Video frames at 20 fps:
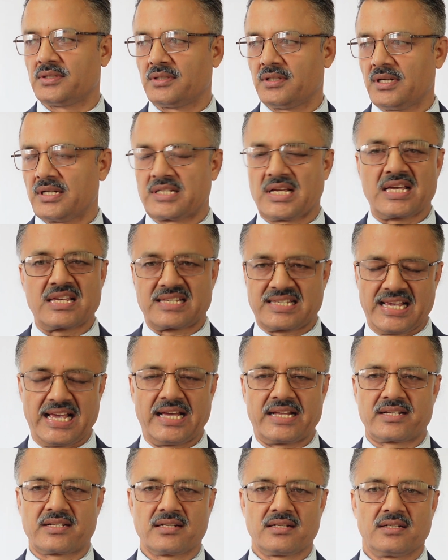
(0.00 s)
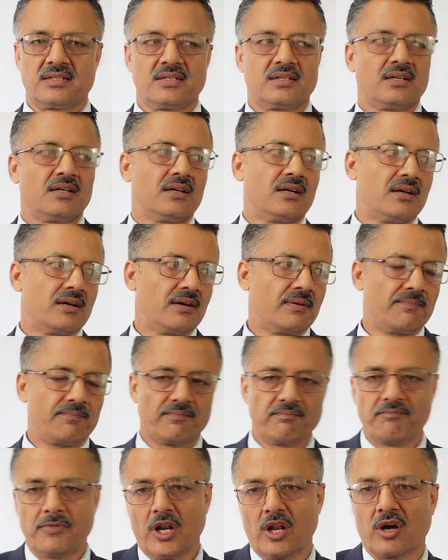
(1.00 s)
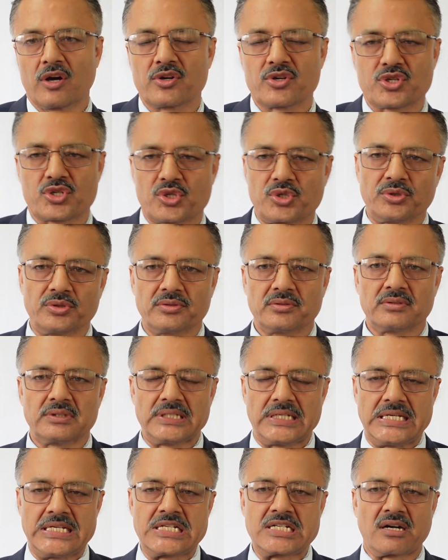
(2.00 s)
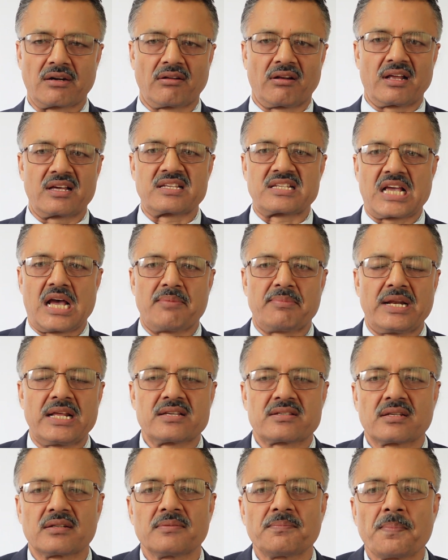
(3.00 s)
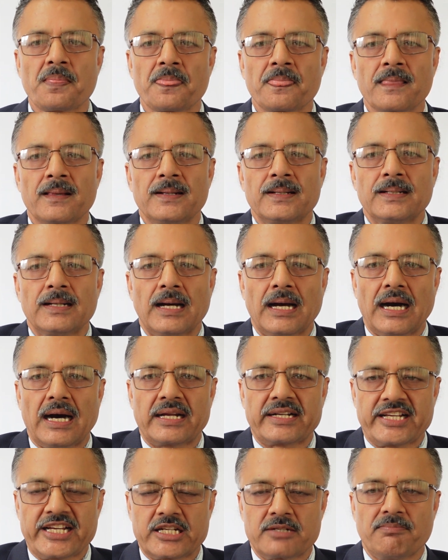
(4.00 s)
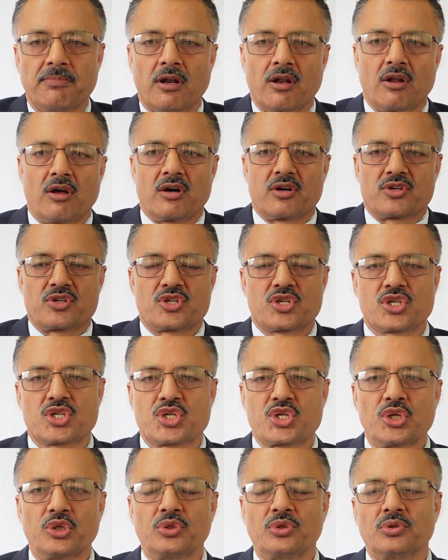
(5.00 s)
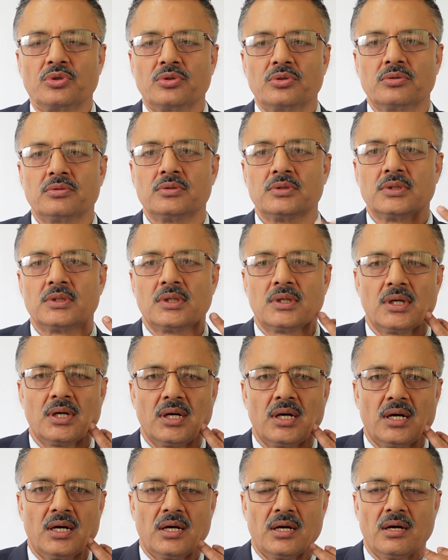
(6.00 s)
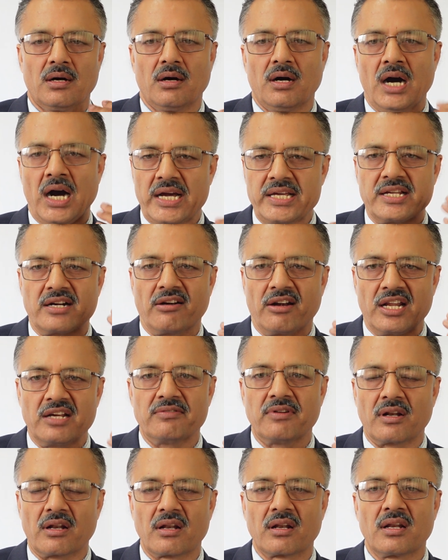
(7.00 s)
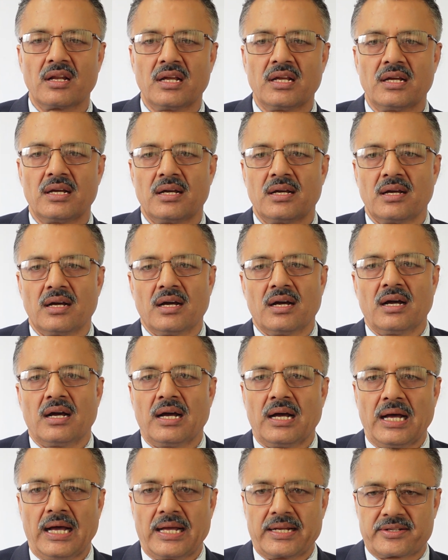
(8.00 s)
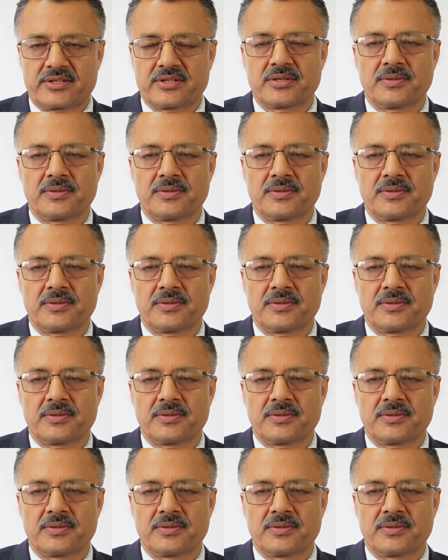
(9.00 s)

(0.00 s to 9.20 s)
as I said, belongs to internal examination, and it belongs to higher level at